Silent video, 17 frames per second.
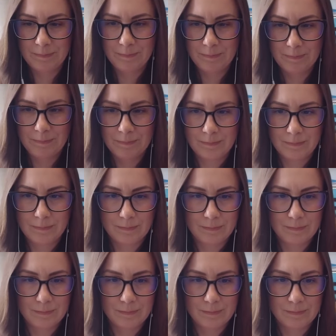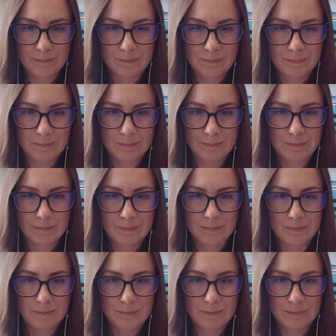
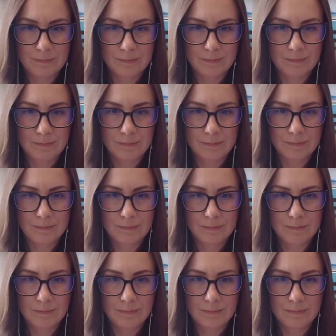This person isn't speaking.